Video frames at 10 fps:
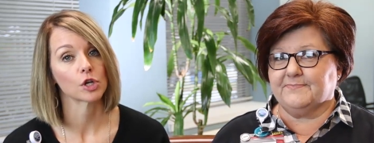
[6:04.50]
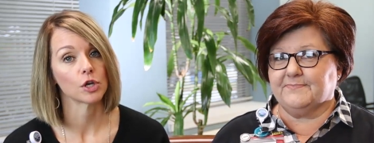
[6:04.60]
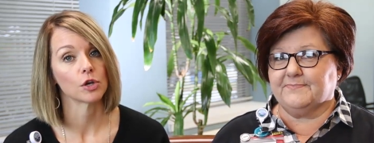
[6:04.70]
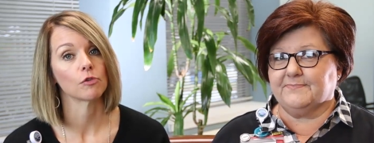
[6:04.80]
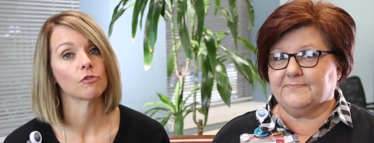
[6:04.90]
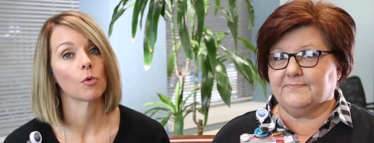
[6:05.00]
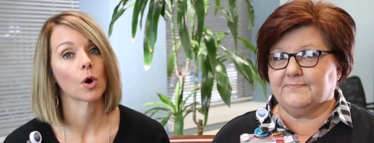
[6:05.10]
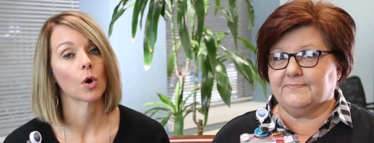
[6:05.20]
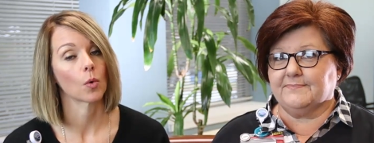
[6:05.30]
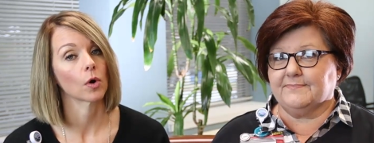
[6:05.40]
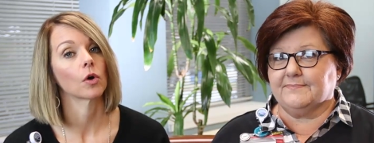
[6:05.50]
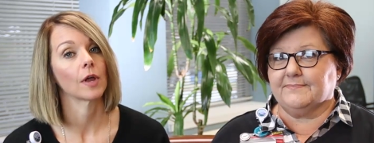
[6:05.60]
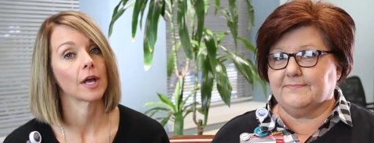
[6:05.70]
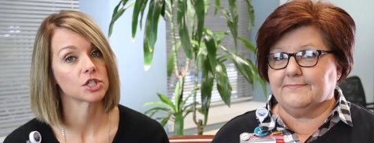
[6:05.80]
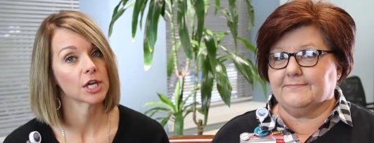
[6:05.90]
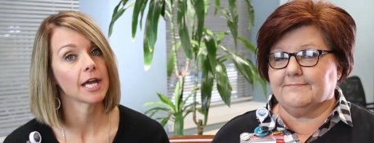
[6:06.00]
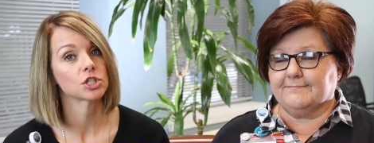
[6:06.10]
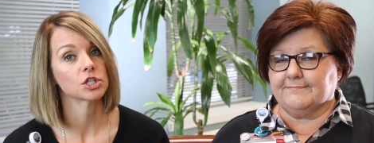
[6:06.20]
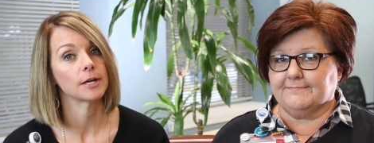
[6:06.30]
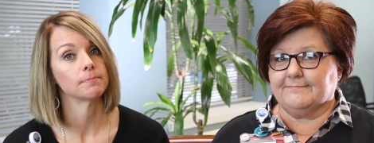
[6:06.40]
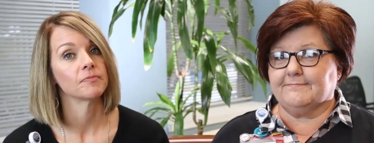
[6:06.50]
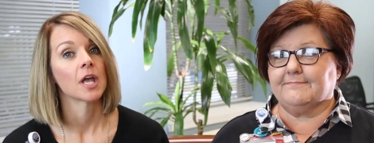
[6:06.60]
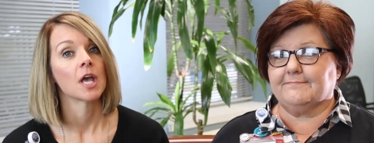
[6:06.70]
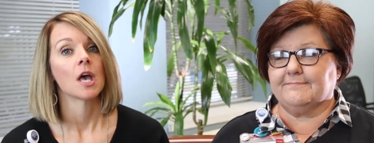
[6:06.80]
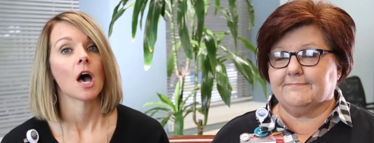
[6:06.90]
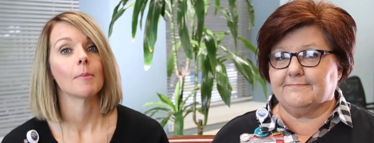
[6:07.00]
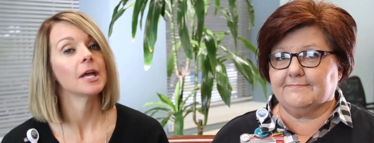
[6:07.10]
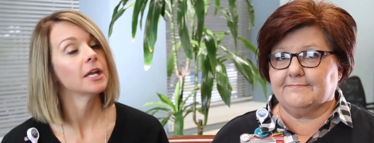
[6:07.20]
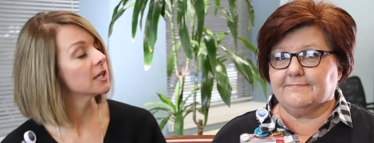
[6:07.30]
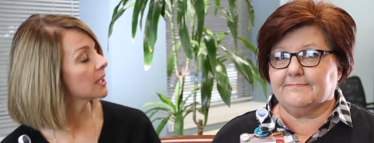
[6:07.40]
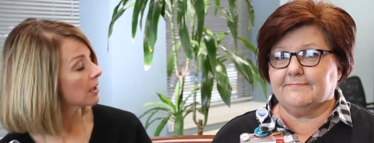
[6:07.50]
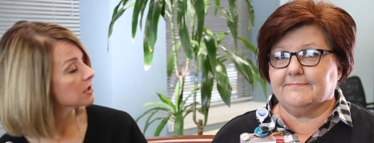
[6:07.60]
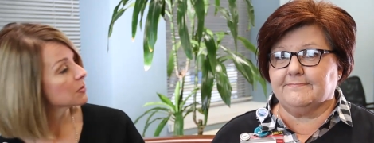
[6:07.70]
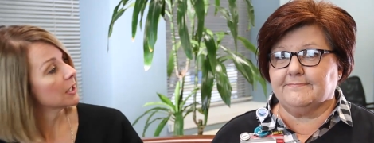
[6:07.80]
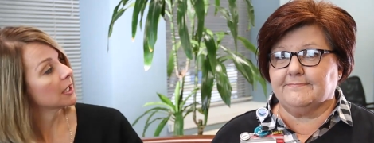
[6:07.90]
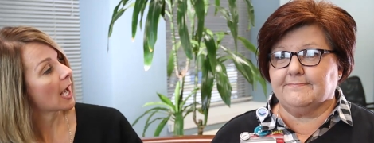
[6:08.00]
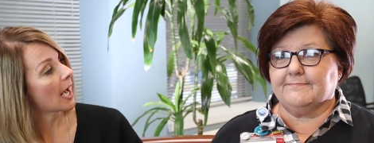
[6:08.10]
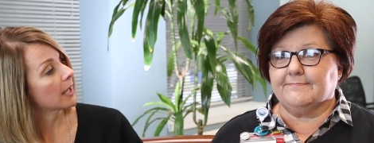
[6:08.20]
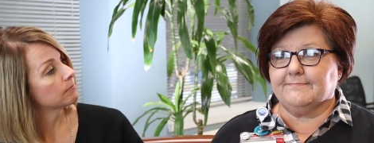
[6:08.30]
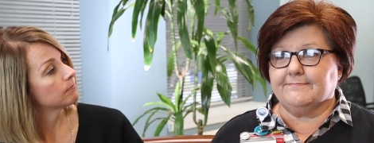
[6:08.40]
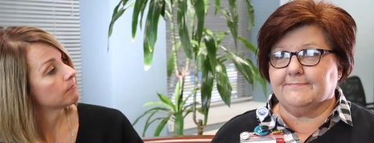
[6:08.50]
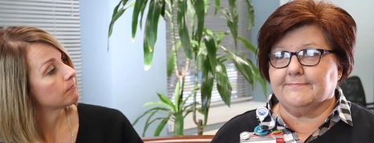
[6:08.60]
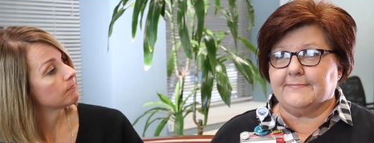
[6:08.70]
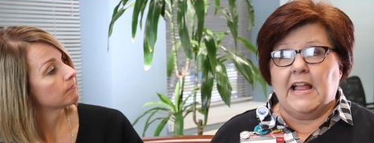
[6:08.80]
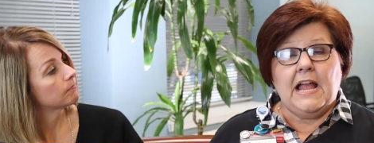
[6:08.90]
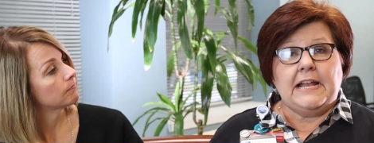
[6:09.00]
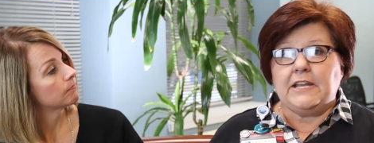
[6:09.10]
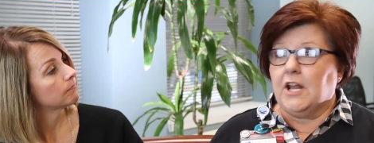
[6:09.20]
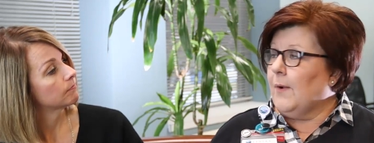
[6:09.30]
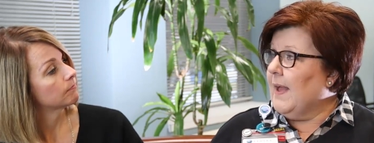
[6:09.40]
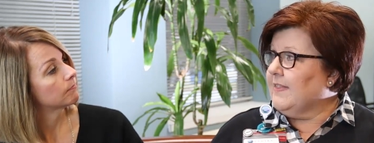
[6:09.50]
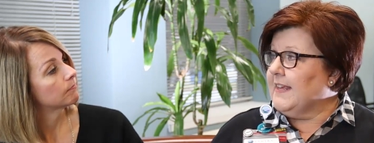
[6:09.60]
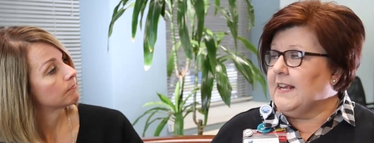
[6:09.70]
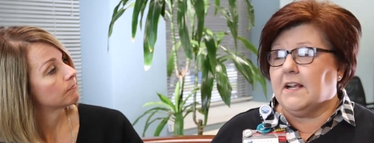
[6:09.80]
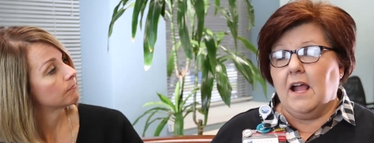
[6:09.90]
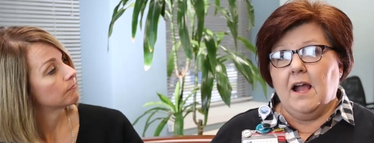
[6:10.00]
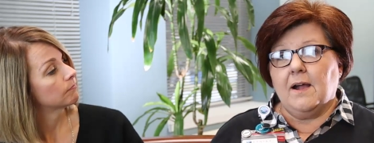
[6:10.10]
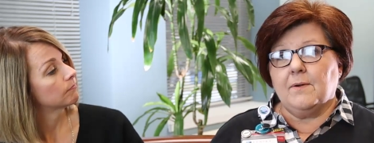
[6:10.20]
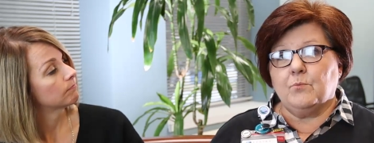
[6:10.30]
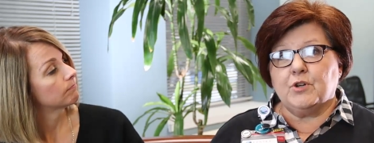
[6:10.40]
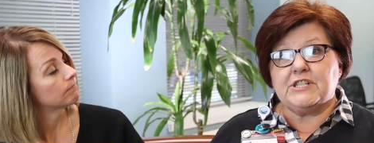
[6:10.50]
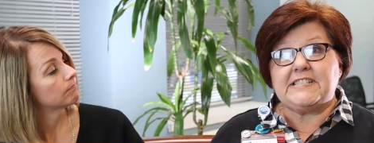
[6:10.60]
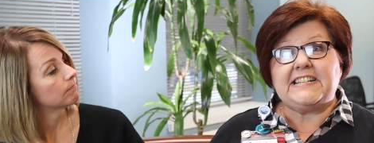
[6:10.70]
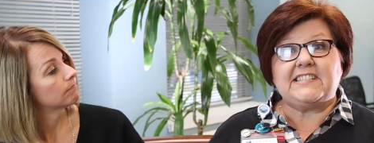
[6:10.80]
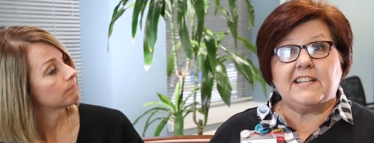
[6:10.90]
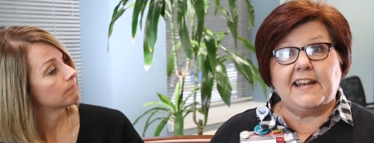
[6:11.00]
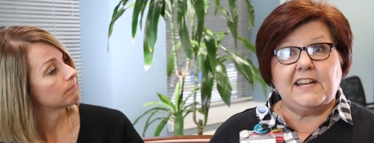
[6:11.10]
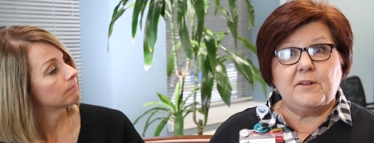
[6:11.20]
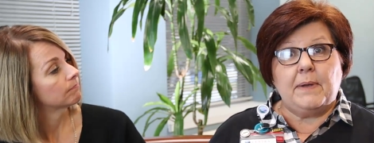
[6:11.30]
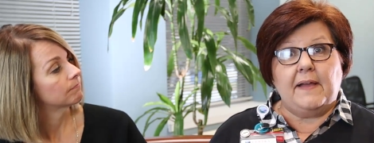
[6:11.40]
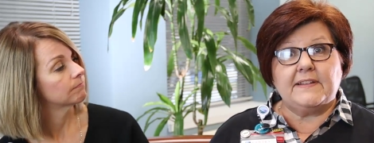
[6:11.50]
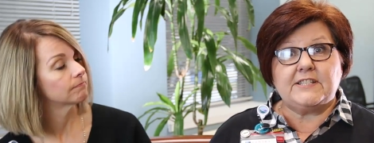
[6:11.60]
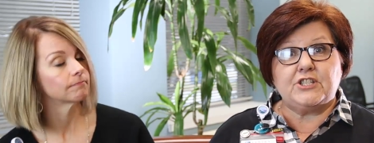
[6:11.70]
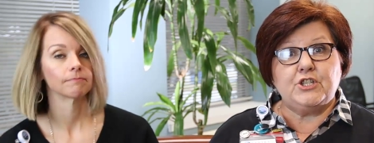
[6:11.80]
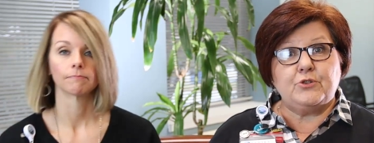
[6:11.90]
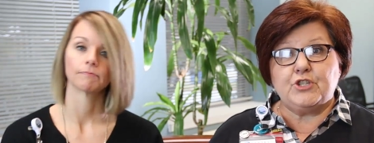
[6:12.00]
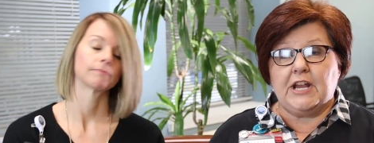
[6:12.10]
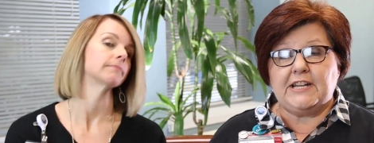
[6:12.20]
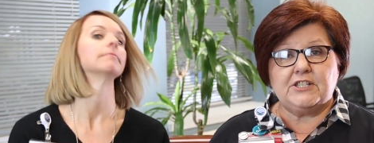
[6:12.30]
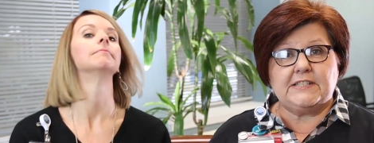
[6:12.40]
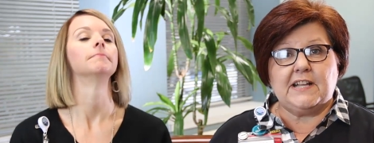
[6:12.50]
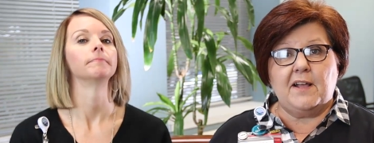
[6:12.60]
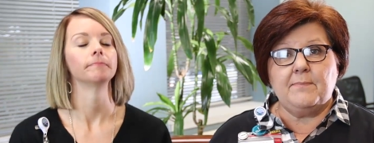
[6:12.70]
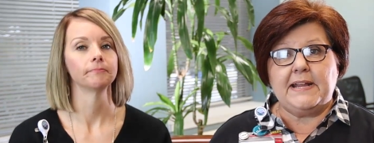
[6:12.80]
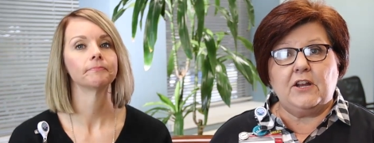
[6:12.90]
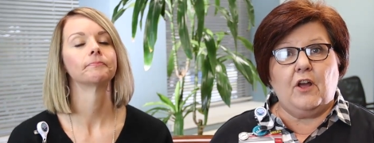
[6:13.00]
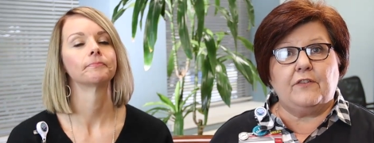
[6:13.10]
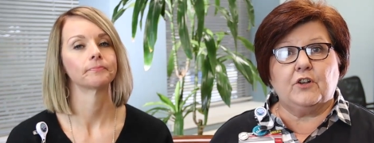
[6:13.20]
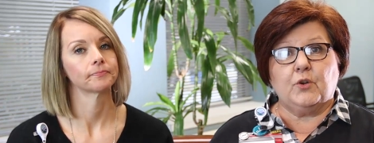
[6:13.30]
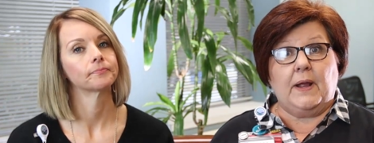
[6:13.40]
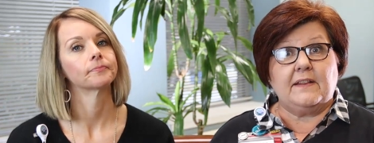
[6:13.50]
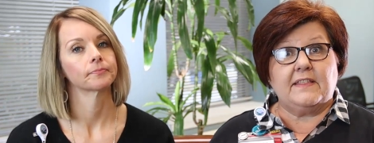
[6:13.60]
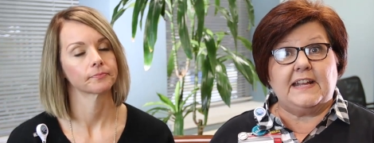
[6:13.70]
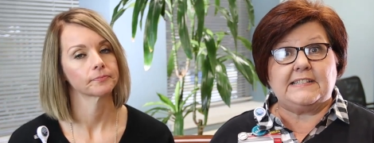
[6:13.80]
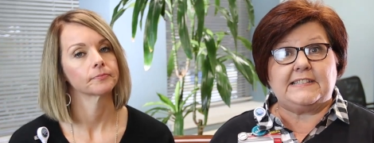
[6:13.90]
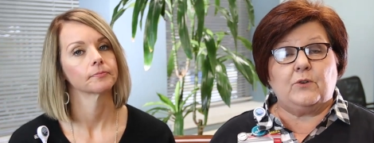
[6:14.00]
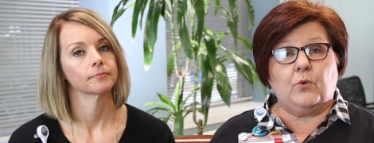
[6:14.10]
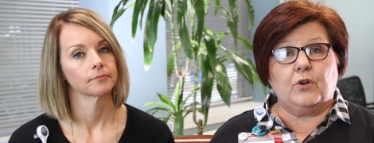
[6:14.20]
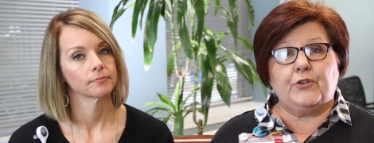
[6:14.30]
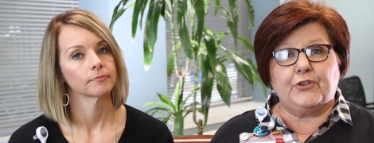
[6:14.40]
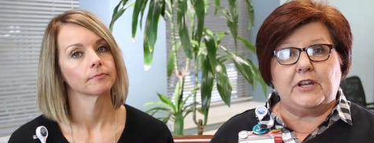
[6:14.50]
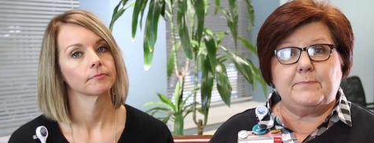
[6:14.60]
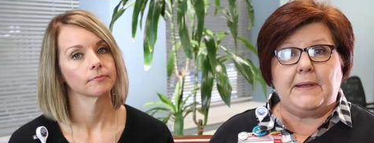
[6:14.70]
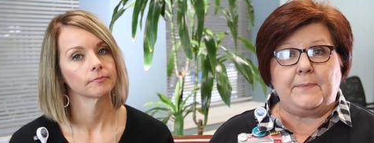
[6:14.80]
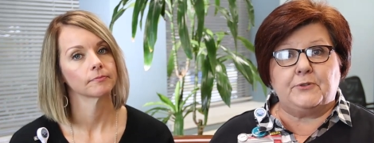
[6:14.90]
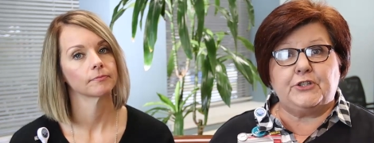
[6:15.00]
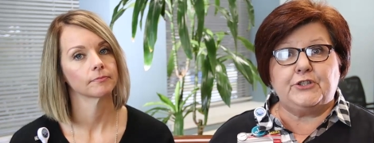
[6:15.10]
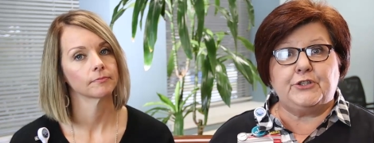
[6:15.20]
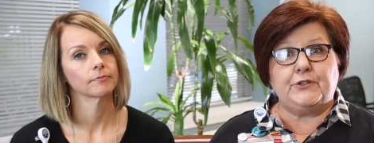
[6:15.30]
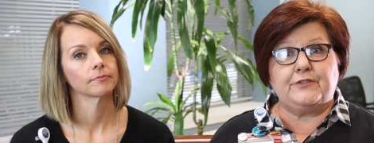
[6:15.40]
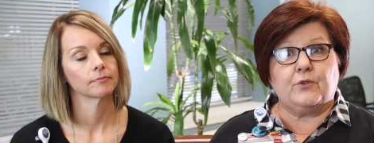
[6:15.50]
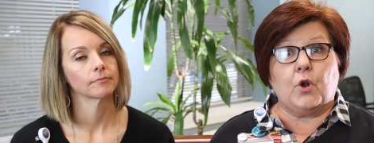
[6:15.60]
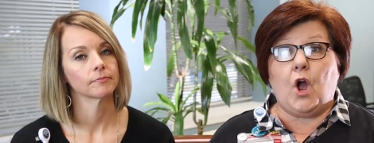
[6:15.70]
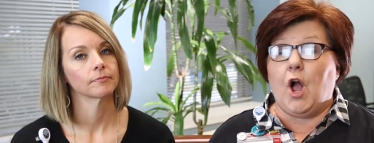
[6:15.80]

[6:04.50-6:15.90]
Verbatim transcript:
Speaker 1: for you for Oracle education. Um, anything else we need to add? No, I think
Speaker 2: uh, we're just excited about this new change that's coming and all the great things that Oracle's going to be able to do for